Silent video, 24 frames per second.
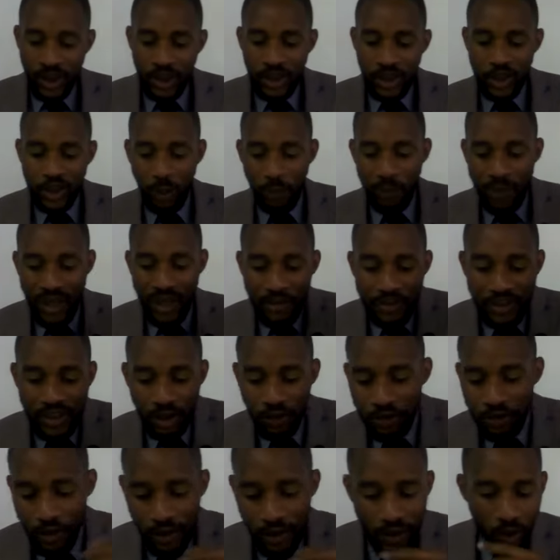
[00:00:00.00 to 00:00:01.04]
So benefits
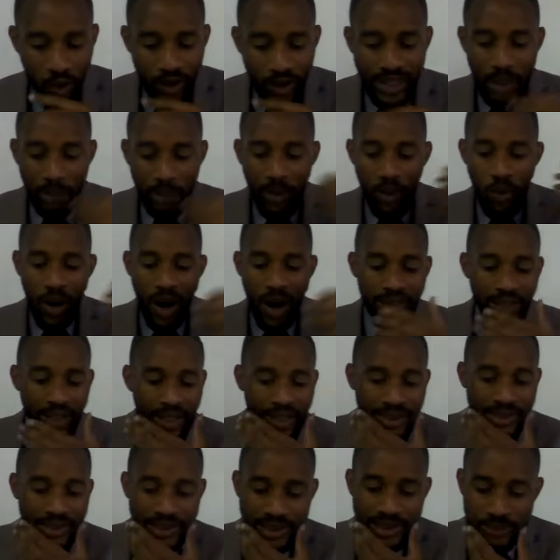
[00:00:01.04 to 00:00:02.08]
of fearing God, number one
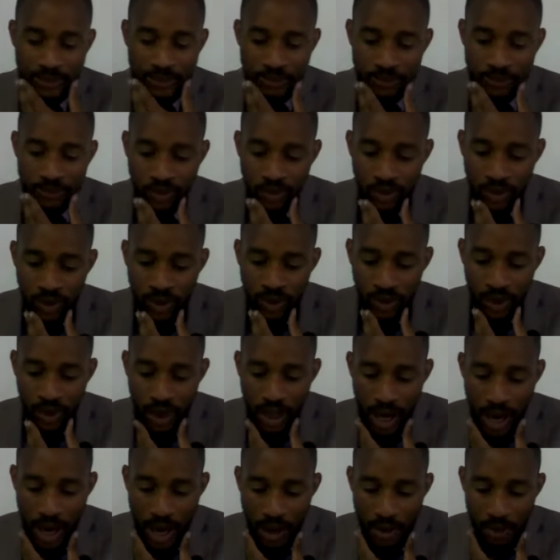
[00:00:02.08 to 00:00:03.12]
is
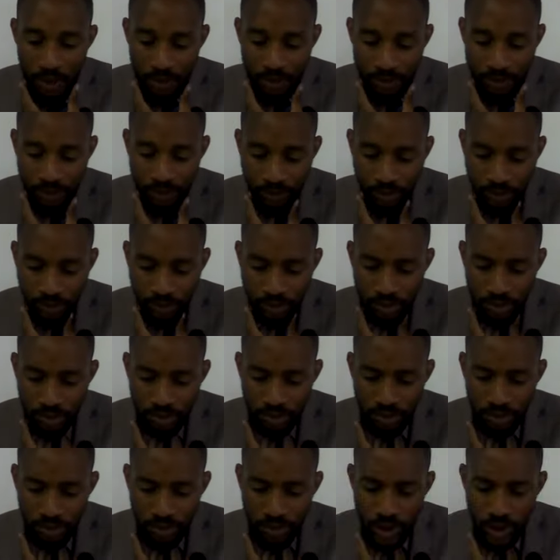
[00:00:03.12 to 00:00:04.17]
um,
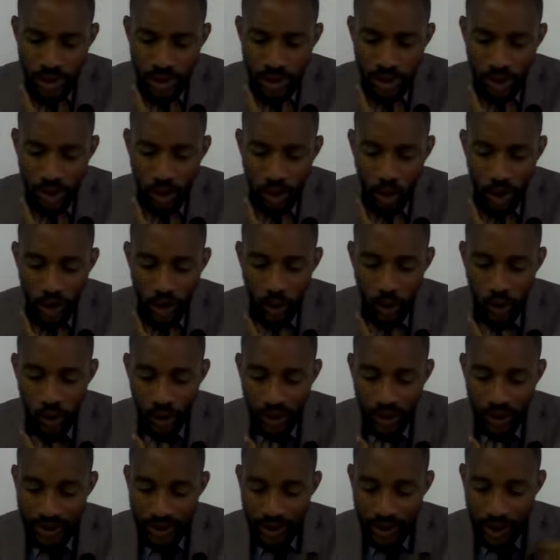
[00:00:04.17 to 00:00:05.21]
God will
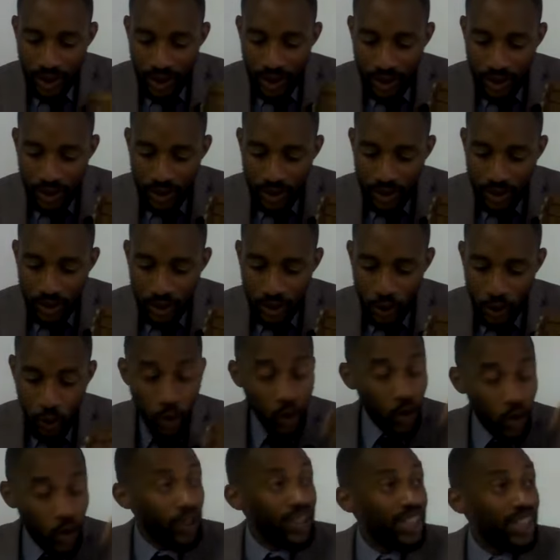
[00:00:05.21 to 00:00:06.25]
not uh, you
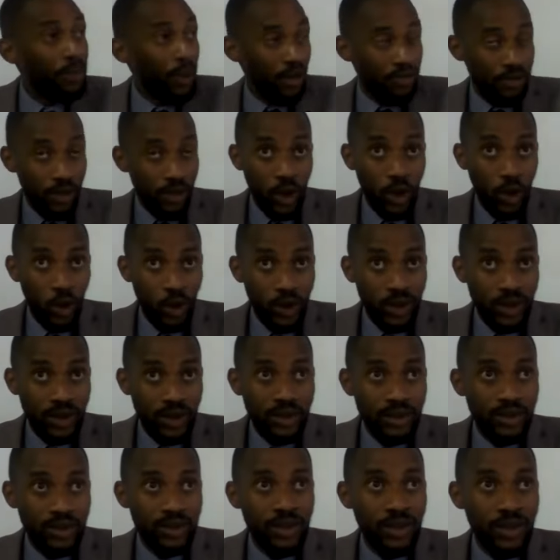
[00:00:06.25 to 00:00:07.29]
will not depart from the Lord.
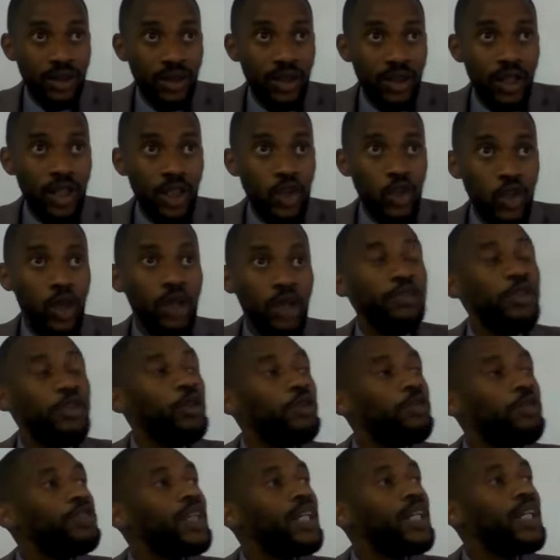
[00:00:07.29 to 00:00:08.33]
So if you
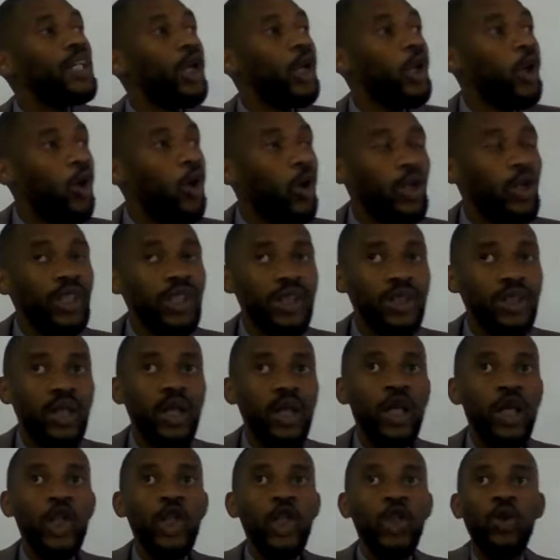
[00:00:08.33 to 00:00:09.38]
fear the Lord,
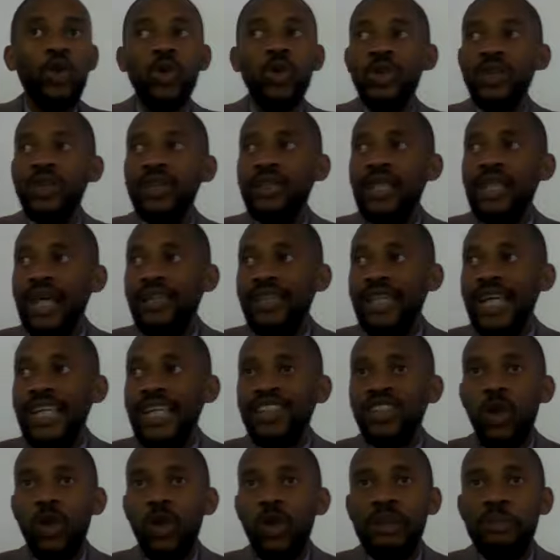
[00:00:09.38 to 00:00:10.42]
you
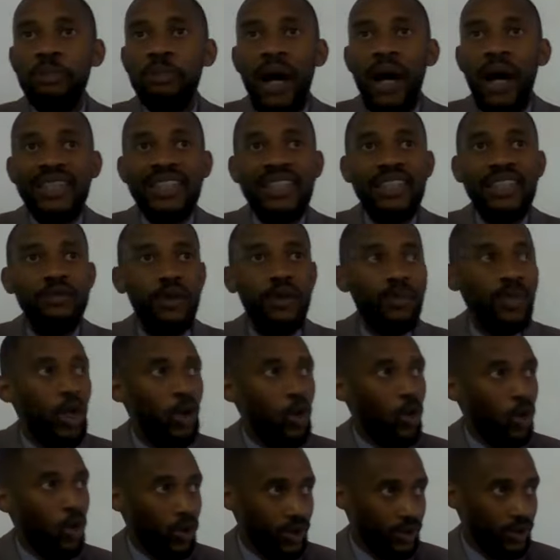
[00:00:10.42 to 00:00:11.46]
there's no departing from the
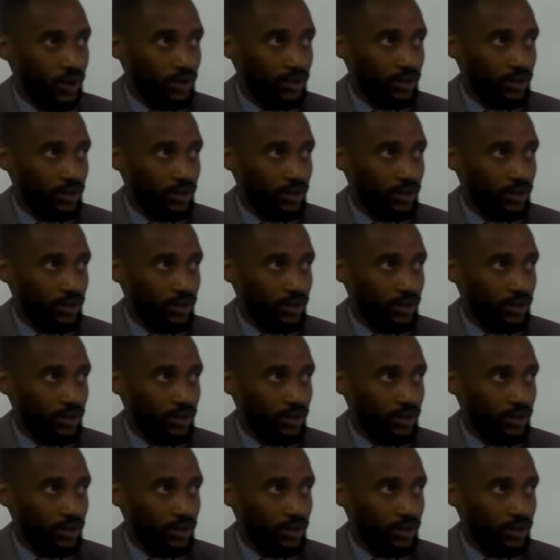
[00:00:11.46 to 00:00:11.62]
Lord.